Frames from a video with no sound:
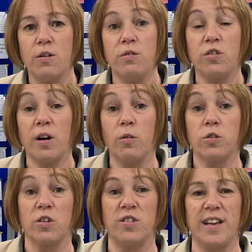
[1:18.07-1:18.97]
results
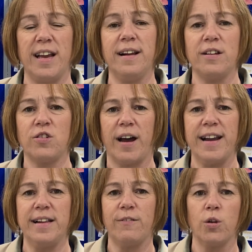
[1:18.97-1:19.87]
because an English A
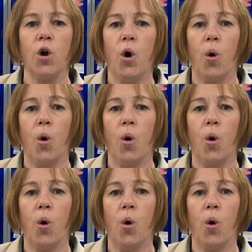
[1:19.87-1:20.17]
level